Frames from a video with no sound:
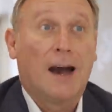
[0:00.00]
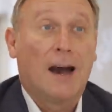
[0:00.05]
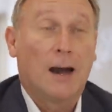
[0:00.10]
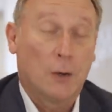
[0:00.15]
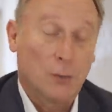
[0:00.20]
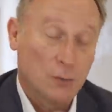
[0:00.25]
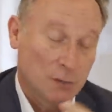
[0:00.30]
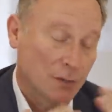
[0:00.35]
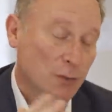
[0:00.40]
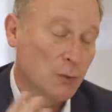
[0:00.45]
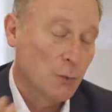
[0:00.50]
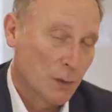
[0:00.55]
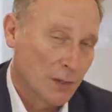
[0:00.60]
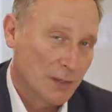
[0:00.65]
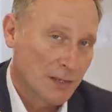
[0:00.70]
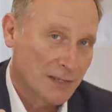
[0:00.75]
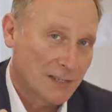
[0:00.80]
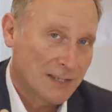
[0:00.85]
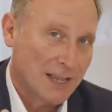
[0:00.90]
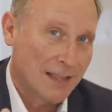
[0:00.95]
I also do
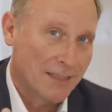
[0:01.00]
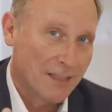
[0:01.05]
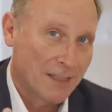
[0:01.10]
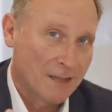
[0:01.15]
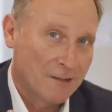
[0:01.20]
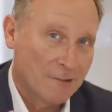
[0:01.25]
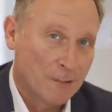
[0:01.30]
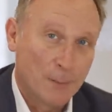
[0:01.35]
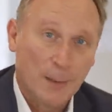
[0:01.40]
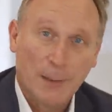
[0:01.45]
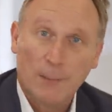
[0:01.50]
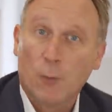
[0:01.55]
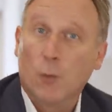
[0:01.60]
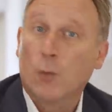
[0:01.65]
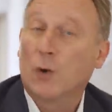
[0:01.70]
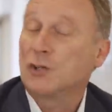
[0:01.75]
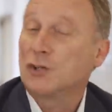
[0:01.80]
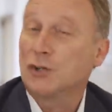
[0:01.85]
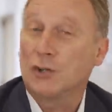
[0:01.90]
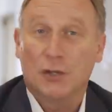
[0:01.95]
understand that there are people
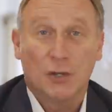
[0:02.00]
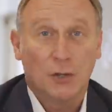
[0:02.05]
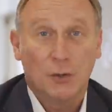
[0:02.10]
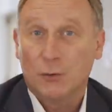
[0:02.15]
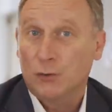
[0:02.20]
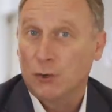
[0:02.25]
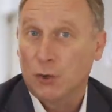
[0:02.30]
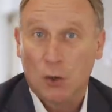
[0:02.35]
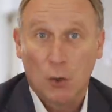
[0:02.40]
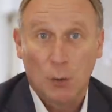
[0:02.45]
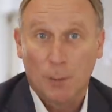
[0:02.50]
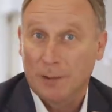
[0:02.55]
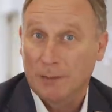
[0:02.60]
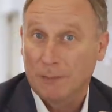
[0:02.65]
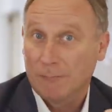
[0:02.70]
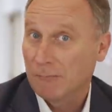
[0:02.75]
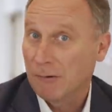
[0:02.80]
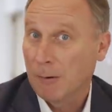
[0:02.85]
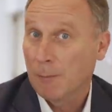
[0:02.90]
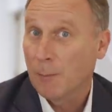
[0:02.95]
watching YouTube
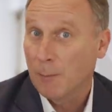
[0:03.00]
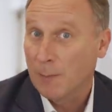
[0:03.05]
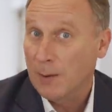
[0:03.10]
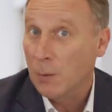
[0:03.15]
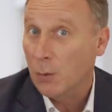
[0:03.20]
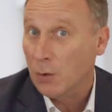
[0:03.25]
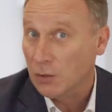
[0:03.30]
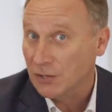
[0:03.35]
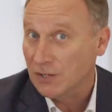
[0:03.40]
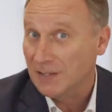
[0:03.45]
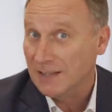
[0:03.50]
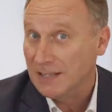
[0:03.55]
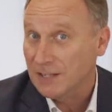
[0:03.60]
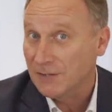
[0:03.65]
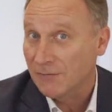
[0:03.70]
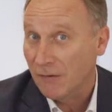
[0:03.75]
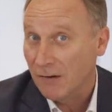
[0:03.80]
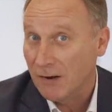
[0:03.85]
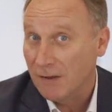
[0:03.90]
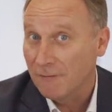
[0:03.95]
and probably watching this
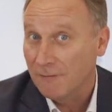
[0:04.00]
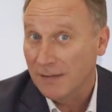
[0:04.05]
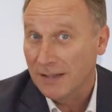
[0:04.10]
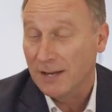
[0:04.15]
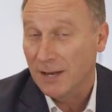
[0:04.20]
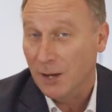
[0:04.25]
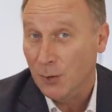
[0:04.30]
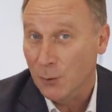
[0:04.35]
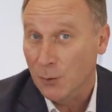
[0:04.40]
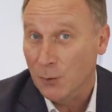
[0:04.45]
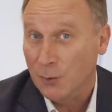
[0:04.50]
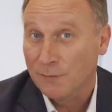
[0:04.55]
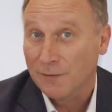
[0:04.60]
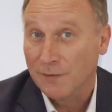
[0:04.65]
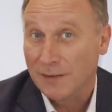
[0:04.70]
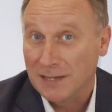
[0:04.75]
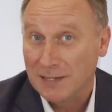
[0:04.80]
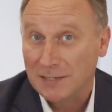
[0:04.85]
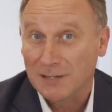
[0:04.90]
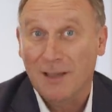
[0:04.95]
very video who
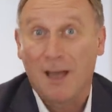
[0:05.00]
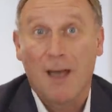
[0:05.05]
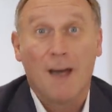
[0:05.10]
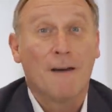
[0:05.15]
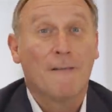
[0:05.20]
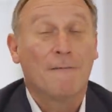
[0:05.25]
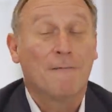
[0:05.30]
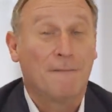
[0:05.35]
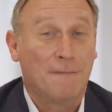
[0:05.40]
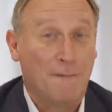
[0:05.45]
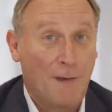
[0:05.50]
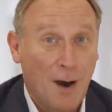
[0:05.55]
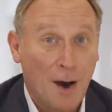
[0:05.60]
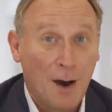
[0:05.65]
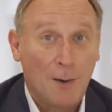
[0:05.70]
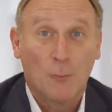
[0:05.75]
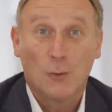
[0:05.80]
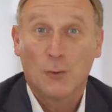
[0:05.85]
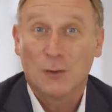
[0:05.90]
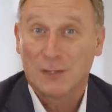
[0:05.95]
face
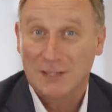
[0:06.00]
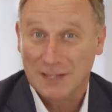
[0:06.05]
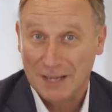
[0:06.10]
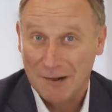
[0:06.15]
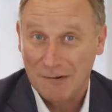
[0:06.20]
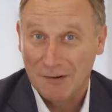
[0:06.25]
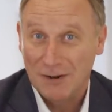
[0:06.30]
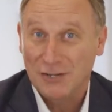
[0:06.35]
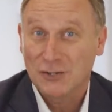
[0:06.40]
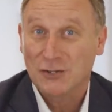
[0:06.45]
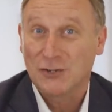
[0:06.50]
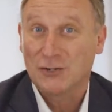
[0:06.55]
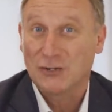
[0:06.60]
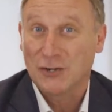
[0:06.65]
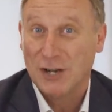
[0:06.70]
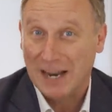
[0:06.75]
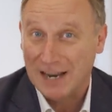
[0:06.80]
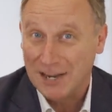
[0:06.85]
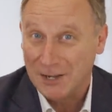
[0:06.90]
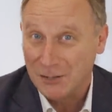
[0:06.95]
far more serious
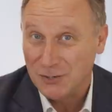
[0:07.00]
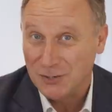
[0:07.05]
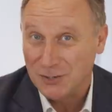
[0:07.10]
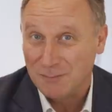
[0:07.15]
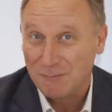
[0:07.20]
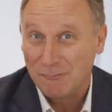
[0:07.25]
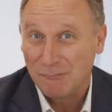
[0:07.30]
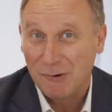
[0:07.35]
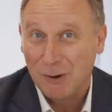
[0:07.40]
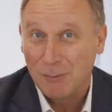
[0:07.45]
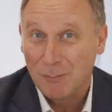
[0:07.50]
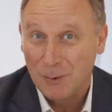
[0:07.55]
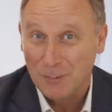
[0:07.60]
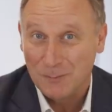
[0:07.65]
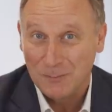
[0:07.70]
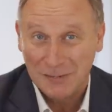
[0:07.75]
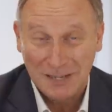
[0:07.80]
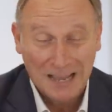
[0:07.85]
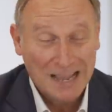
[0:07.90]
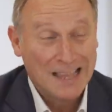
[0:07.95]
challenges and
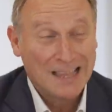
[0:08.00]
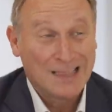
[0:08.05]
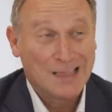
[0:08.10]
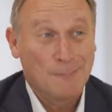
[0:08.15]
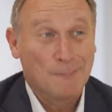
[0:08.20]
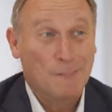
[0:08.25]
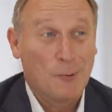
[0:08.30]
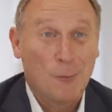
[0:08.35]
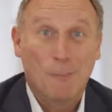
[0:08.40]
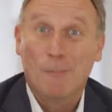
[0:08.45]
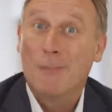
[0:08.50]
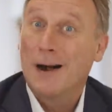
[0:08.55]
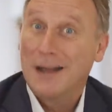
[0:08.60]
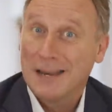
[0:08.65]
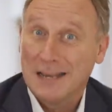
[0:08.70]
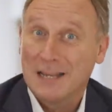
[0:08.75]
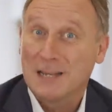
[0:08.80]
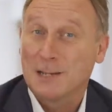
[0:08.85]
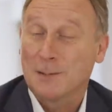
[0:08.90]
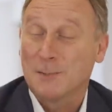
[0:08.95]
problems that put
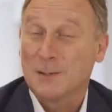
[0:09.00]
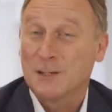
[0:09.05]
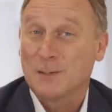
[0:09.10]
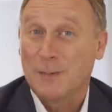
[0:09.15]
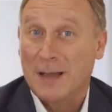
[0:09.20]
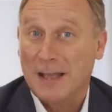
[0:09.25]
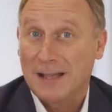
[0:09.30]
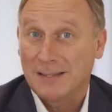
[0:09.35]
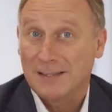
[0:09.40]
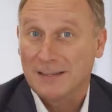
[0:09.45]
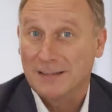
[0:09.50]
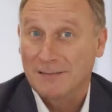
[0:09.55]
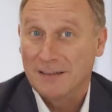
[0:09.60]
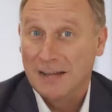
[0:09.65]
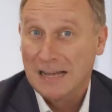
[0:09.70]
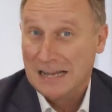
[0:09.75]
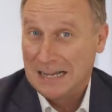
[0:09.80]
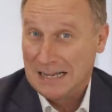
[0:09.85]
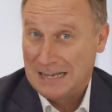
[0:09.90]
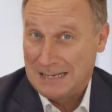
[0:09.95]
mine into perspective
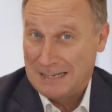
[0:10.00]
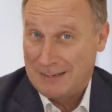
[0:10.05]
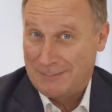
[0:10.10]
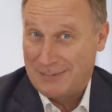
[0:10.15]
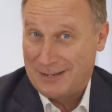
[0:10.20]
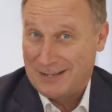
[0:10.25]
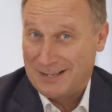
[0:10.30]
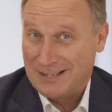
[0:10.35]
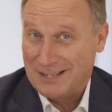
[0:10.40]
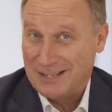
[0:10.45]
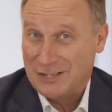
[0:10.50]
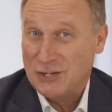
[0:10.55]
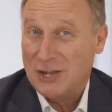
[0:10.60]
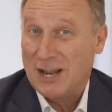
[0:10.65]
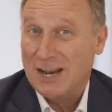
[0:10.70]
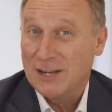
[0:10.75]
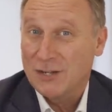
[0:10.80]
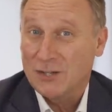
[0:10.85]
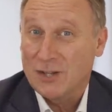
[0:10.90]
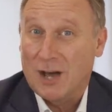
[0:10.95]
because the
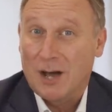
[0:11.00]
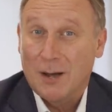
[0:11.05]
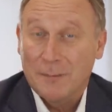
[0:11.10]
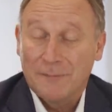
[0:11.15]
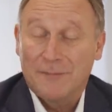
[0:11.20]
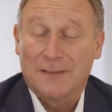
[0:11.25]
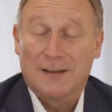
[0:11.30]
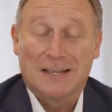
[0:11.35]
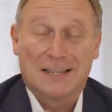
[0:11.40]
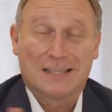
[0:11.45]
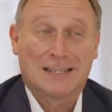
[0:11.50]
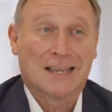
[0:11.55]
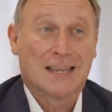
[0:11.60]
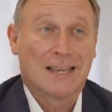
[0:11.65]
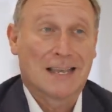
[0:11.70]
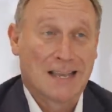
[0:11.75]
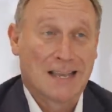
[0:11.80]
challenge that I'm facing